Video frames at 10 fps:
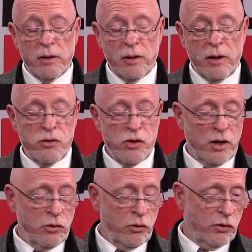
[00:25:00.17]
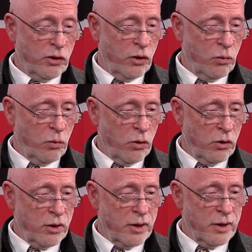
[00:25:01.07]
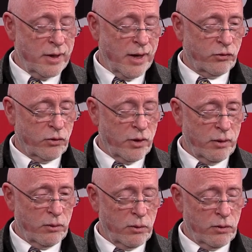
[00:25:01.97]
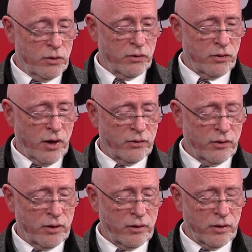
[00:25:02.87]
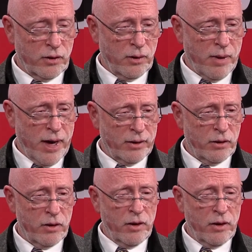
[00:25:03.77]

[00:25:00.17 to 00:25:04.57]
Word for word: and Jen used a good word yesterday when we were discussing a, a matter.